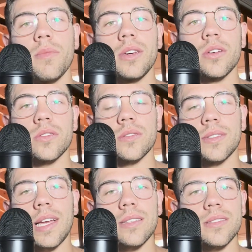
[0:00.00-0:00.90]
because
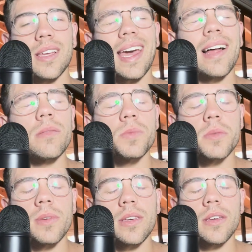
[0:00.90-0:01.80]
that
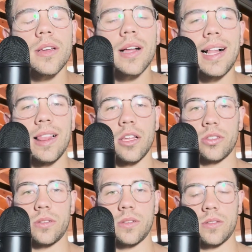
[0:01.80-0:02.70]
helps me a
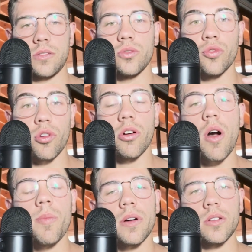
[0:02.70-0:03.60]
lot to grow
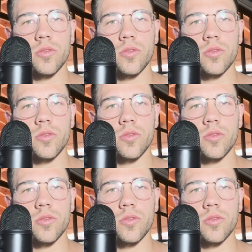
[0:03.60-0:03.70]
up on